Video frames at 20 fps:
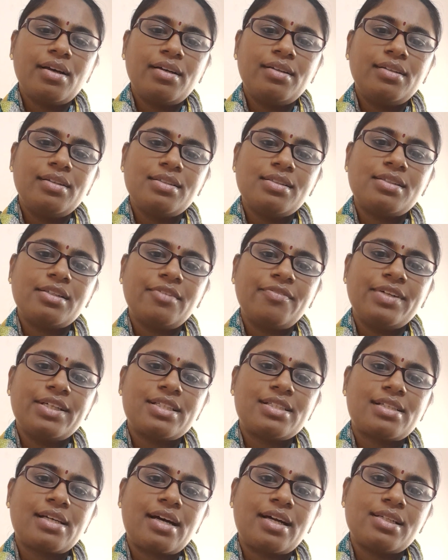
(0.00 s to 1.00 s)
this is how
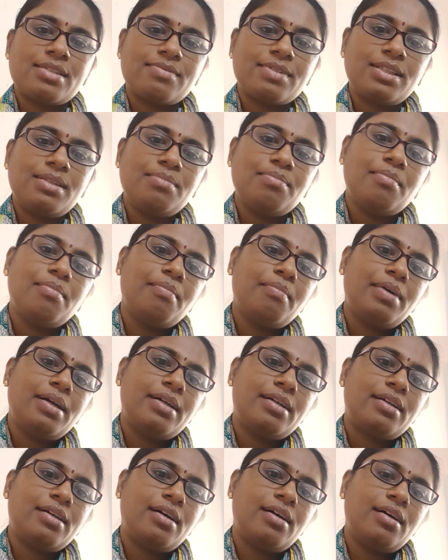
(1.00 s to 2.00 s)
it starts with.
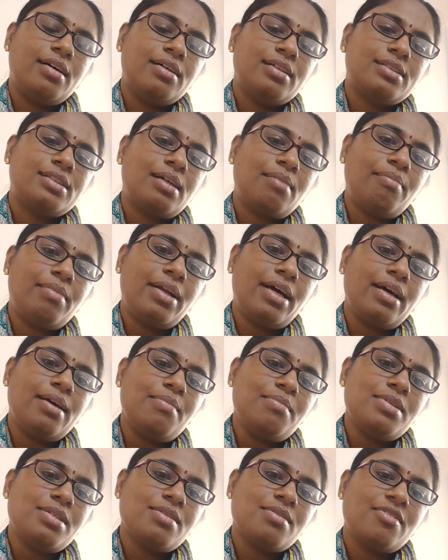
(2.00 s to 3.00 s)
But
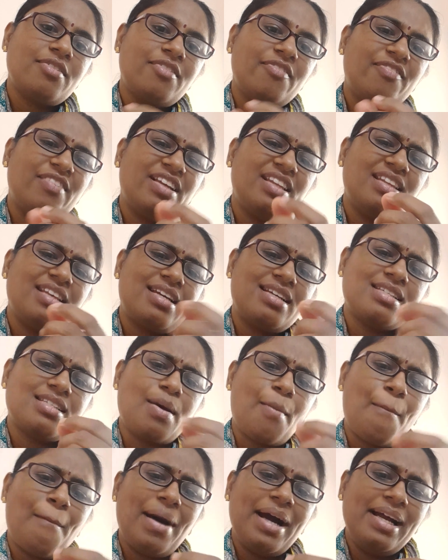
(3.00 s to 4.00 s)
sometimes when there is
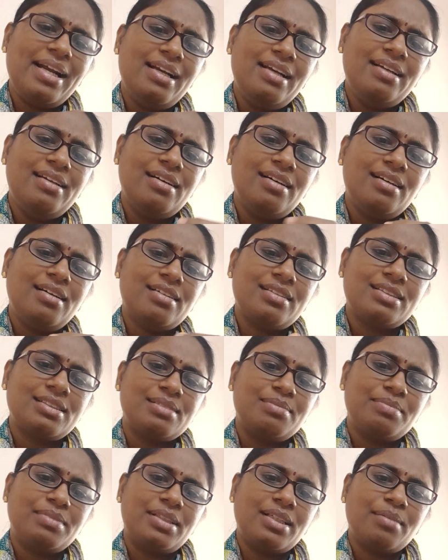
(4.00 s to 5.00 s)
a milder
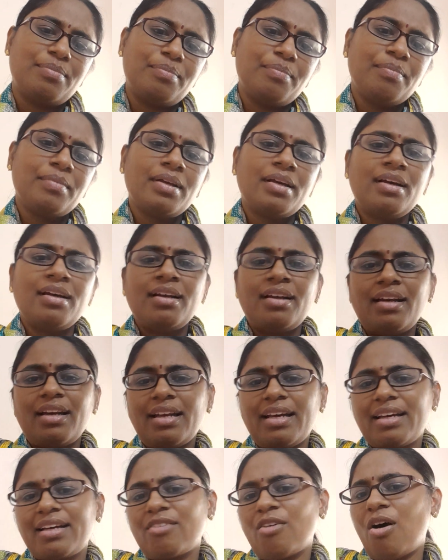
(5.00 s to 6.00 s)
symptom,
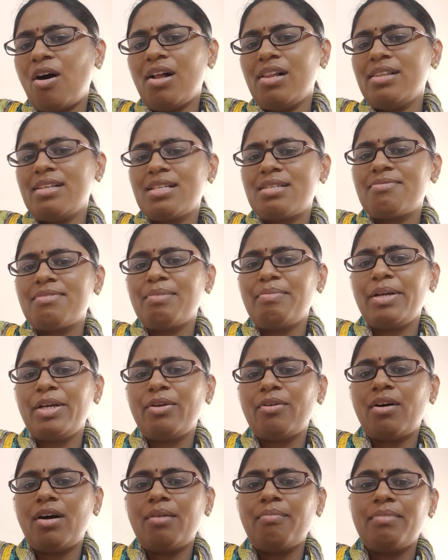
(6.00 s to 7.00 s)
like all this will be
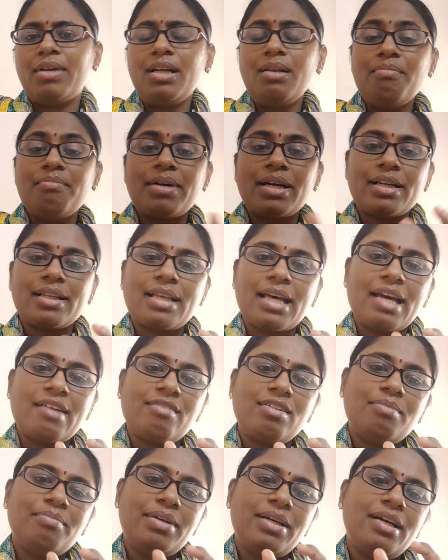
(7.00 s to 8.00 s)
normal, but there
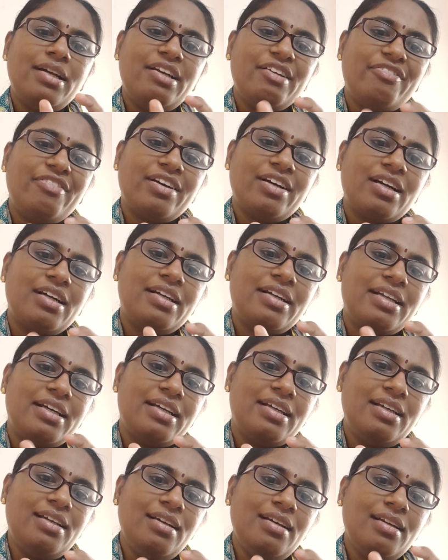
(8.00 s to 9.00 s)
will be a
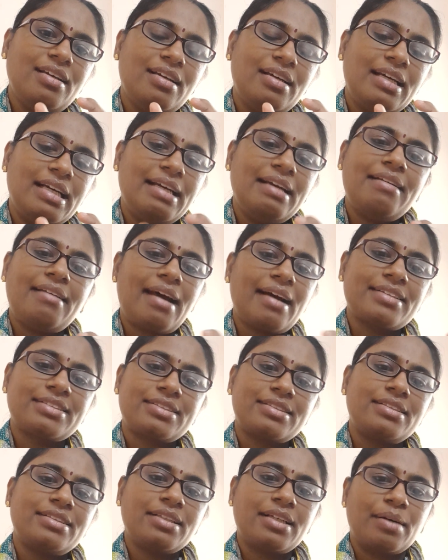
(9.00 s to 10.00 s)
difficulty in
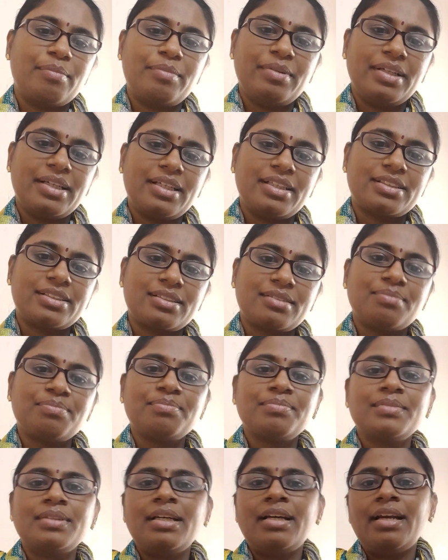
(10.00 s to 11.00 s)
interaction and communication.
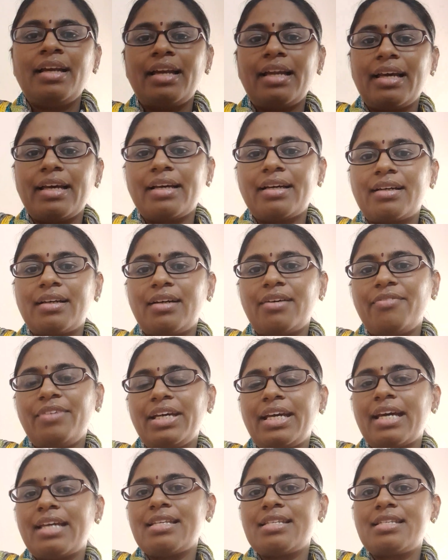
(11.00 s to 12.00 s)
Like
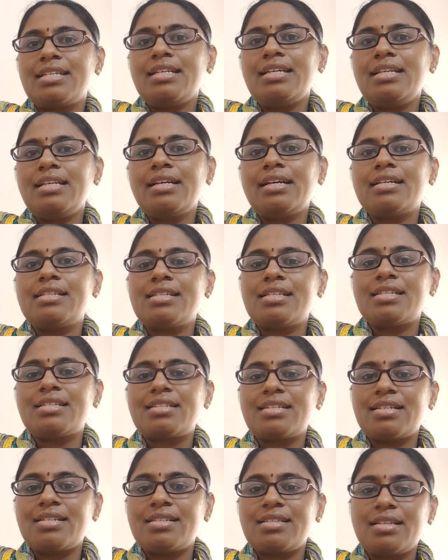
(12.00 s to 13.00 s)
we can see
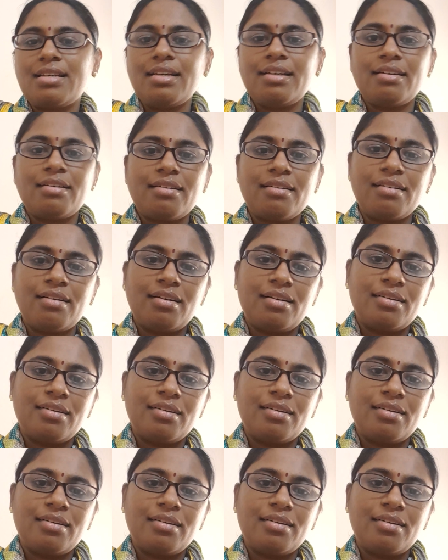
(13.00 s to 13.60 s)
inconsistency in